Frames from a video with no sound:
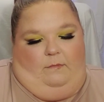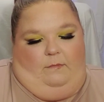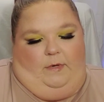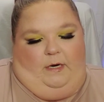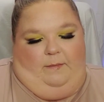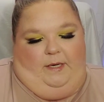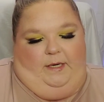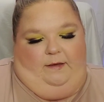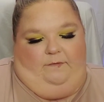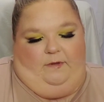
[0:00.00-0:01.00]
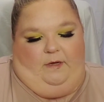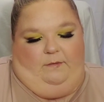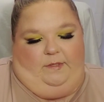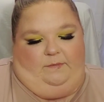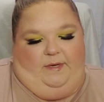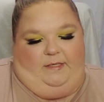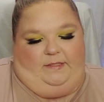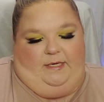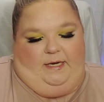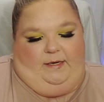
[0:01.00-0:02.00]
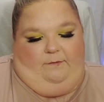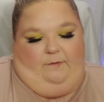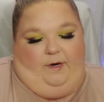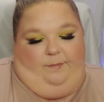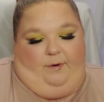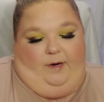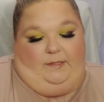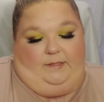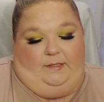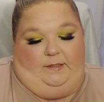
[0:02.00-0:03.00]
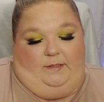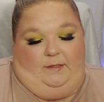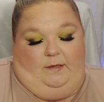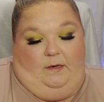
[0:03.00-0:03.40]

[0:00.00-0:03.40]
I mean, even though it's busted, I can repress it.